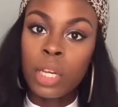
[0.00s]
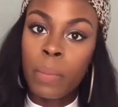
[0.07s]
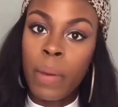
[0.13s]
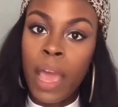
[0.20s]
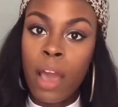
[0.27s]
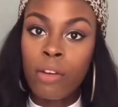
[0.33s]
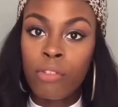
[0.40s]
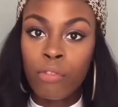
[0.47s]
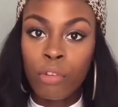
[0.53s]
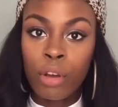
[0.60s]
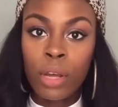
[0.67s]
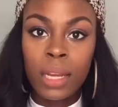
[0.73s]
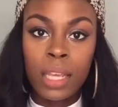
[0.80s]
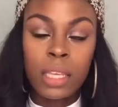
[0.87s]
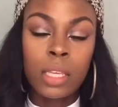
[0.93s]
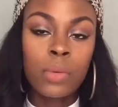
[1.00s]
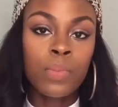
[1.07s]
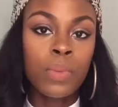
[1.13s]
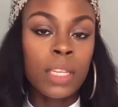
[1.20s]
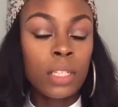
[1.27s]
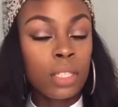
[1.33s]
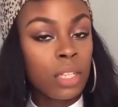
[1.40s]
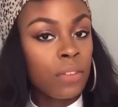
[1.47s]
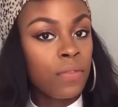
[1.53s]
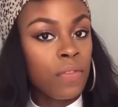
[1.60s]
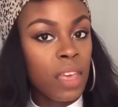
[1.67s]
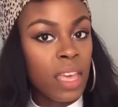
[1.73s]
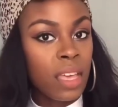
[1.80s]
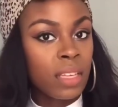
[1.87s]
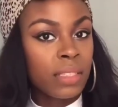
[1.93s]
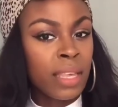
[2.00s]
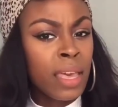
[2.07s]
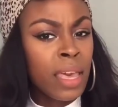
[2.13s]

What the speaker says: your powder on and you beat your face